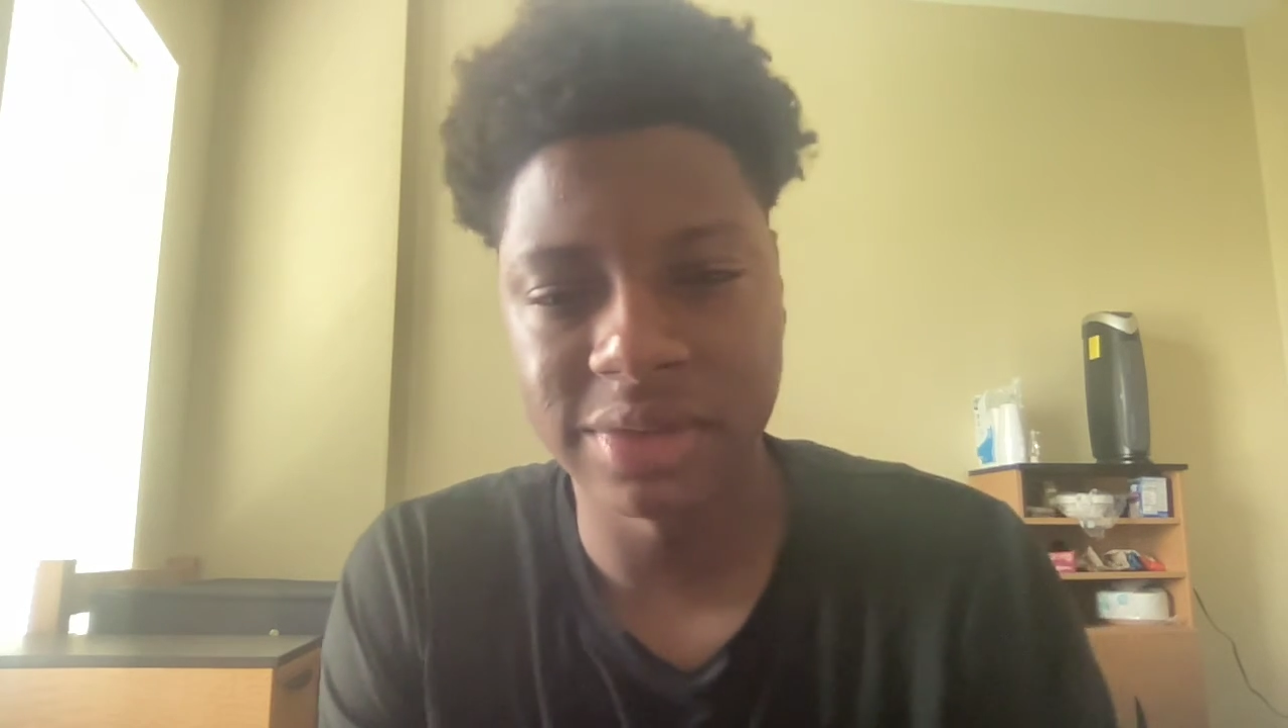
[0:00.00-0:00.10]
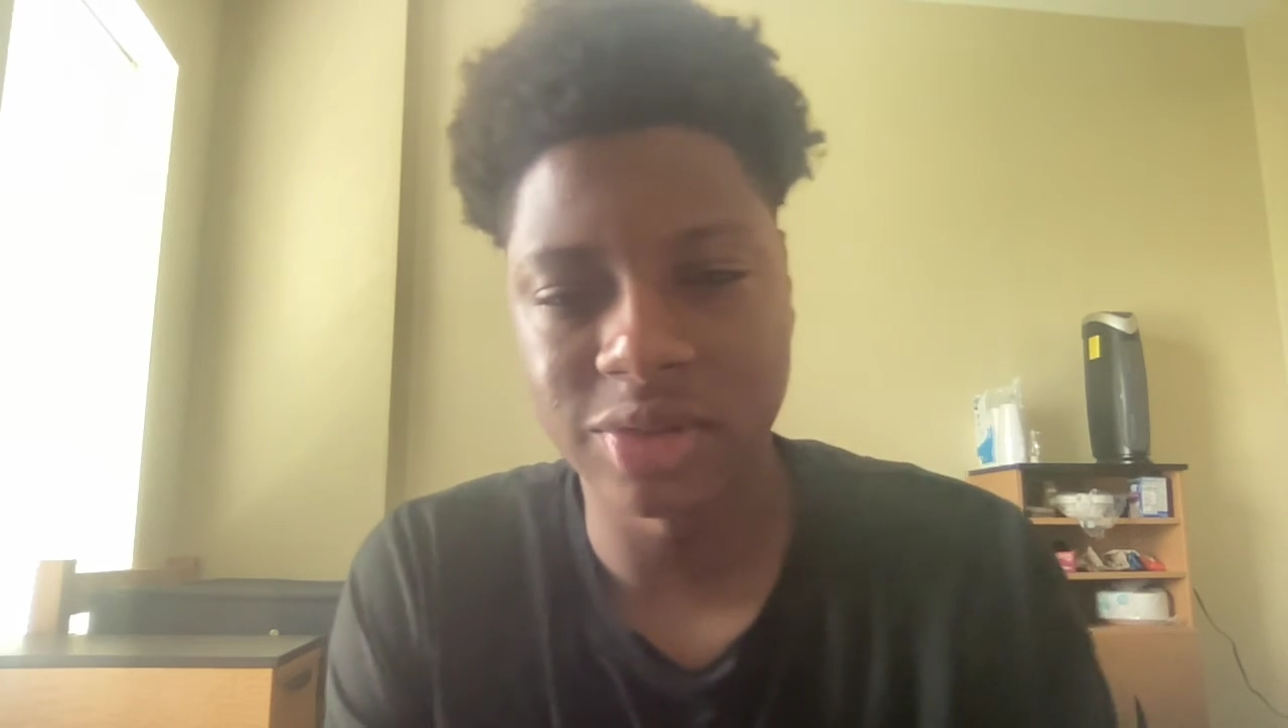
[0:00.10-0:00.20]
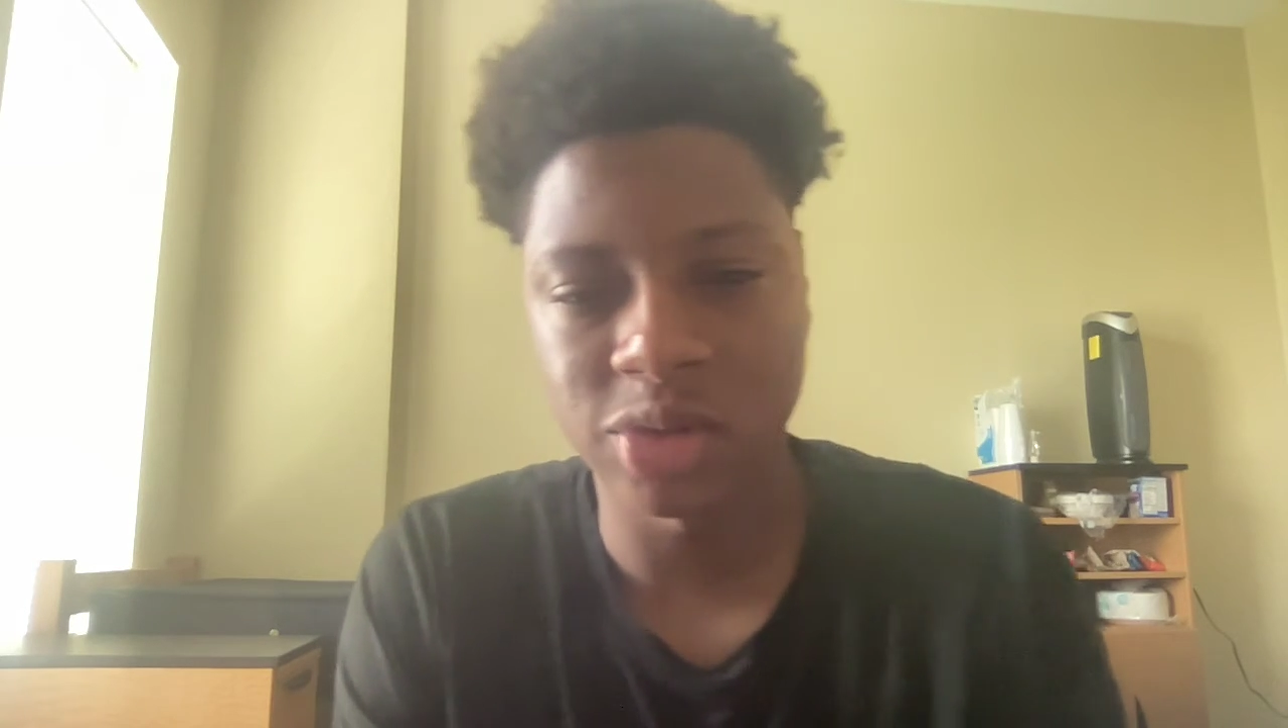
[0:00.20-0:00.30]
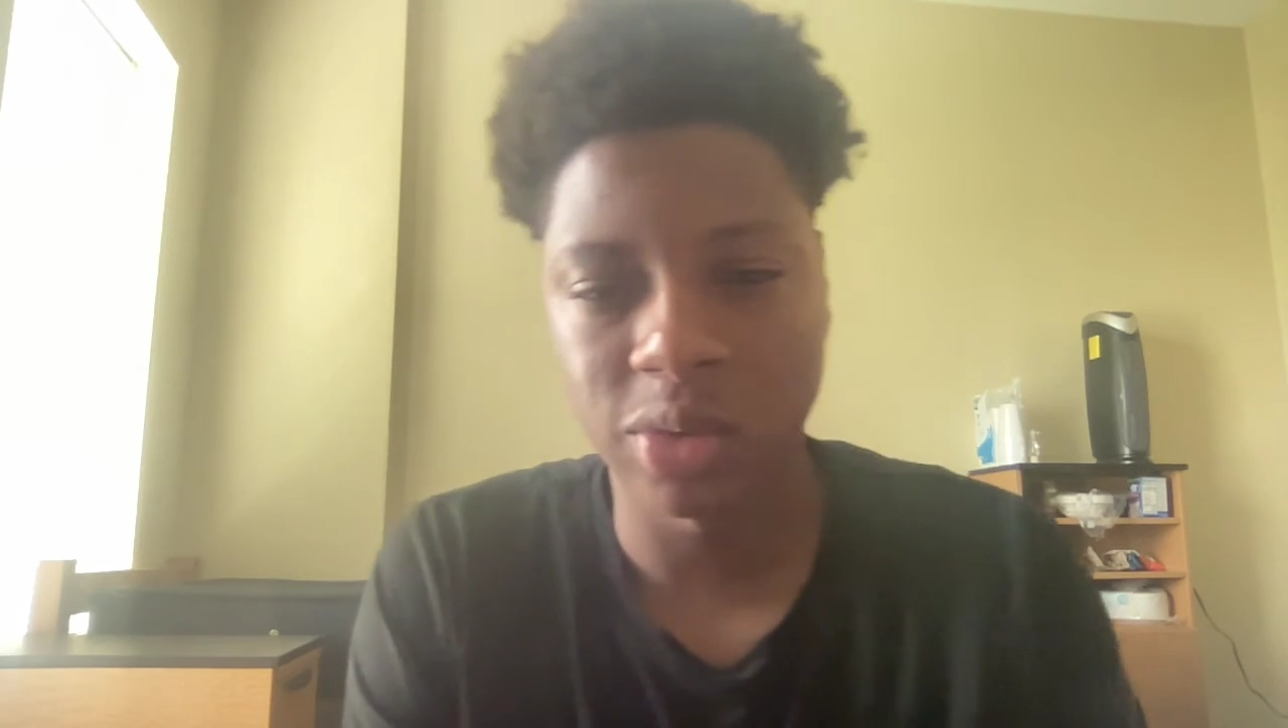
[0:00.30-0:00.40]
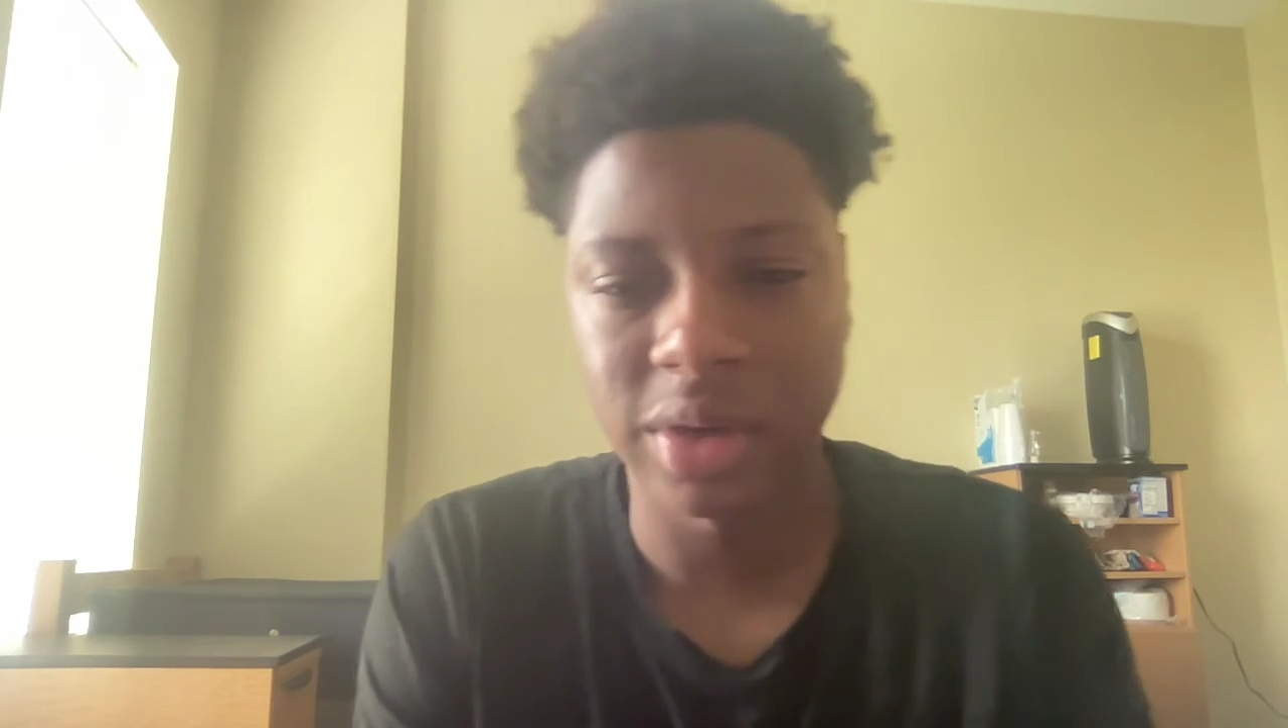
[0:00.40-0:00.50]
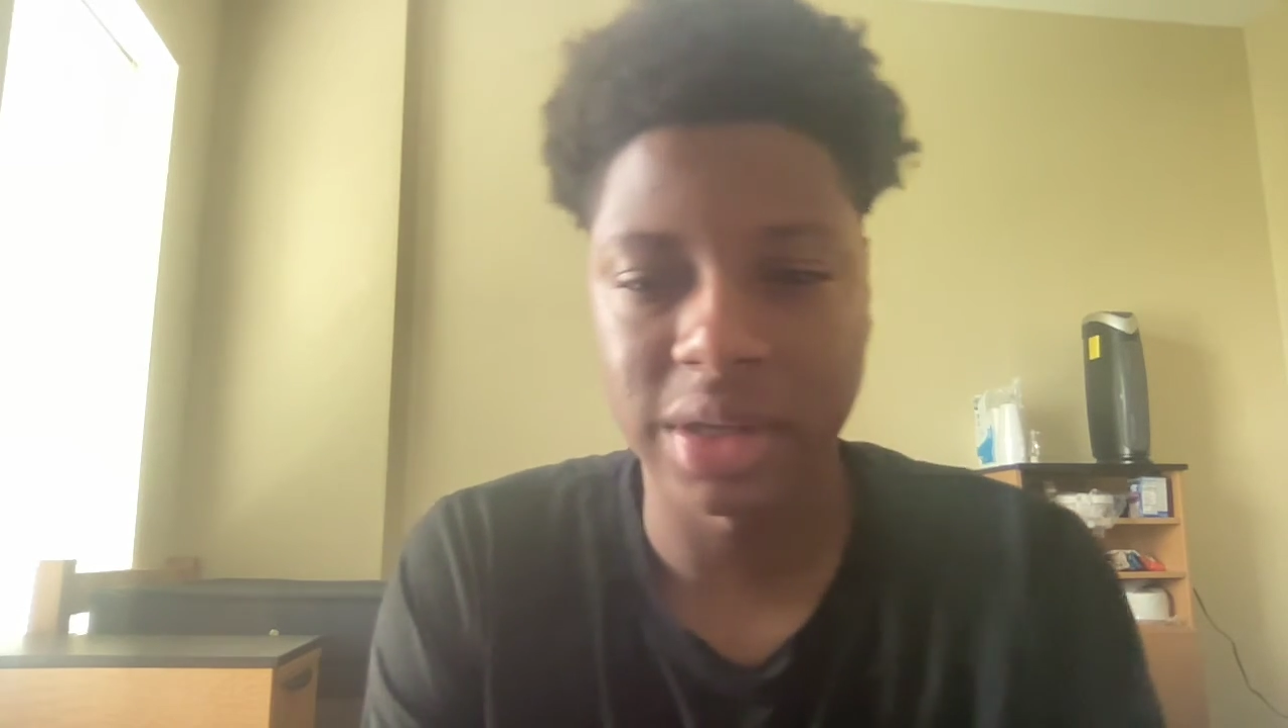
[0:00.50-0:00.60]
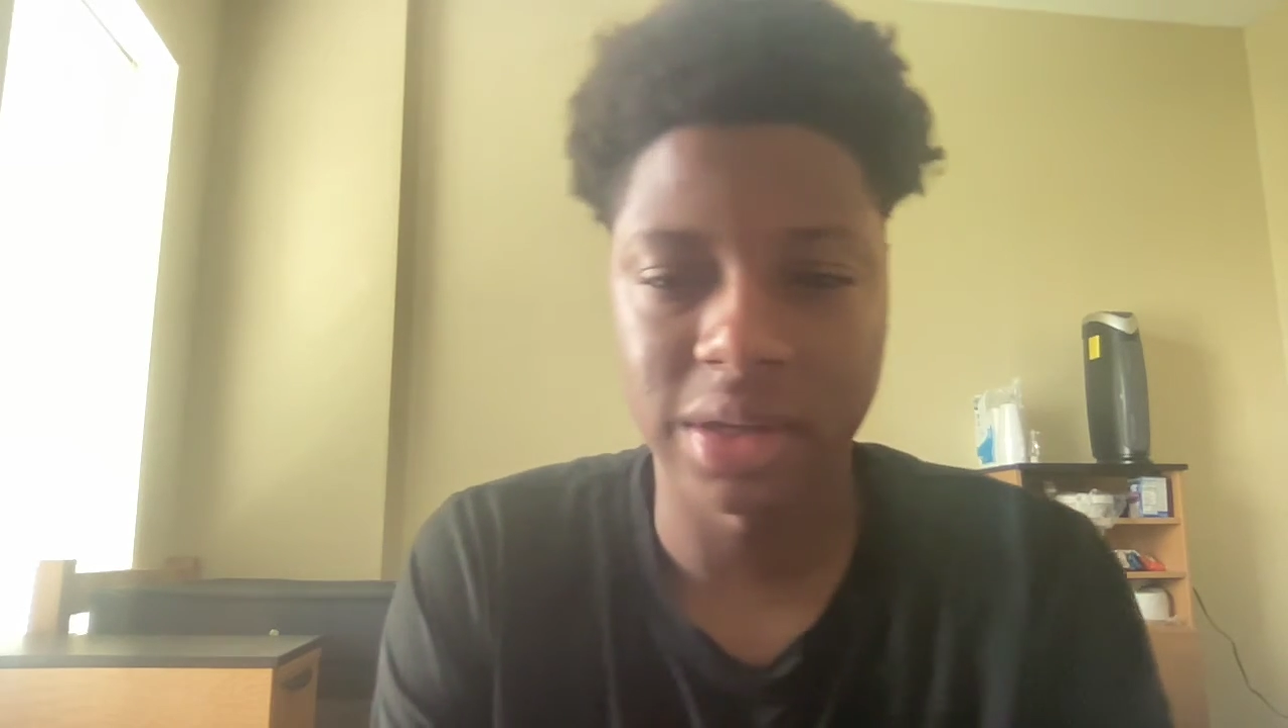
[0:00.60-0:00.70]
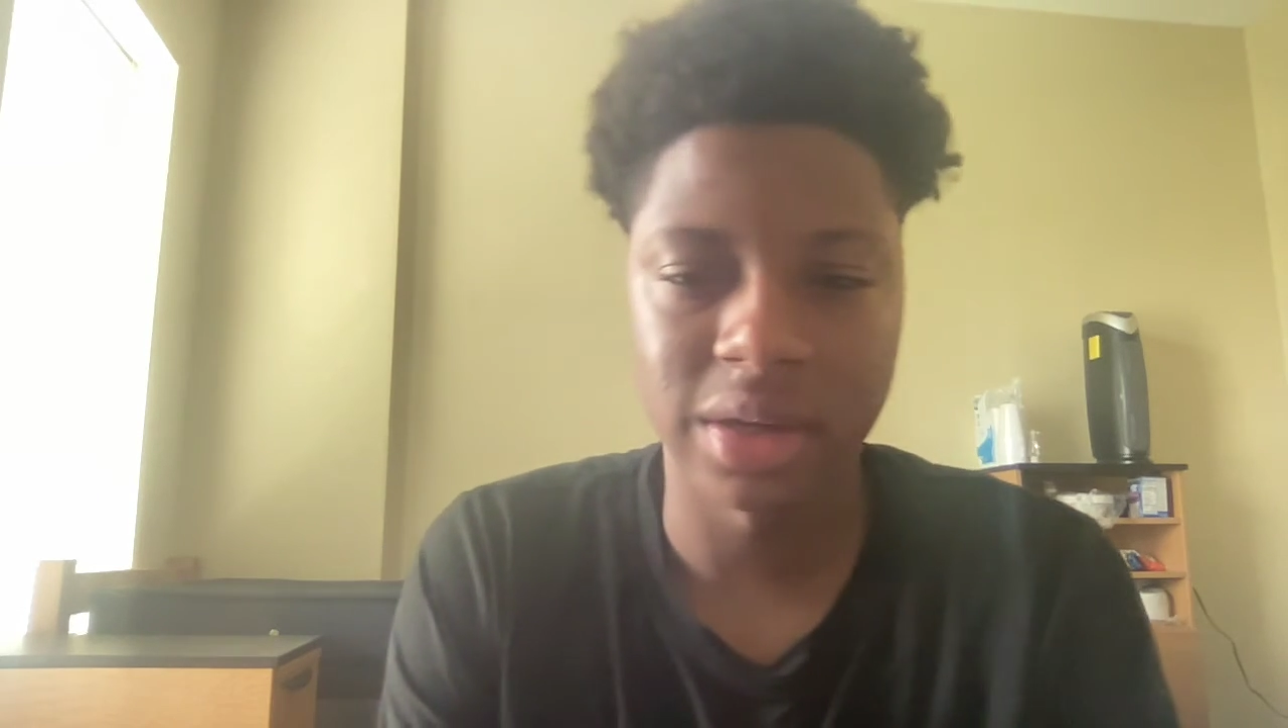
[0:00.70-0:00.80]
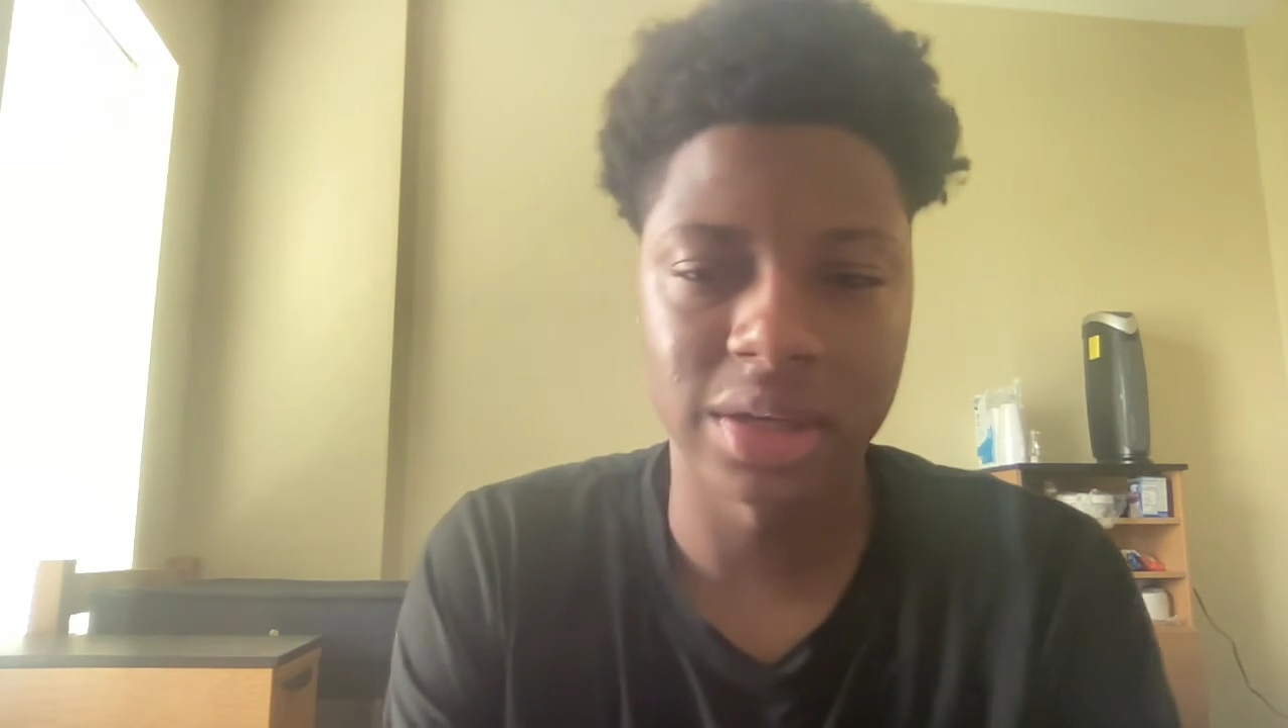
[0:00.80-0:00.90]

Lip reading: and joy